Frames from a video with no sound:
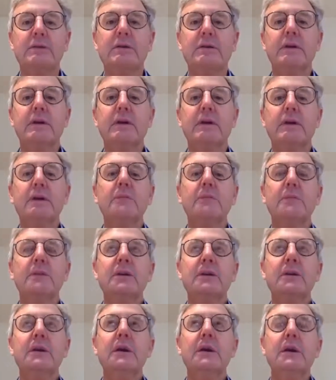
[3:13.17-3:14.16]
And I'll be
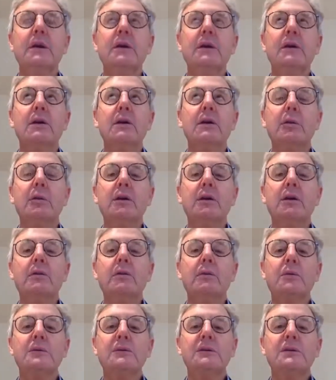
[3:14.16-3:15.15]
going through a
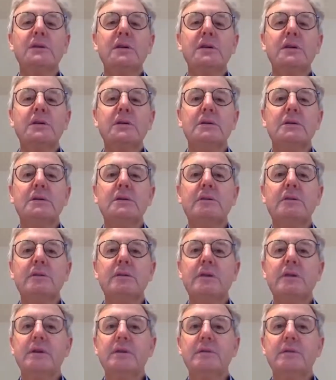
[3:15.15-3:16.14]
series of
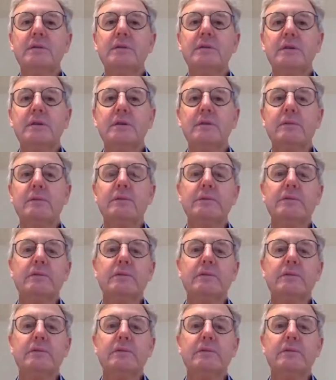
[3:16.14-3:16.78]
innovative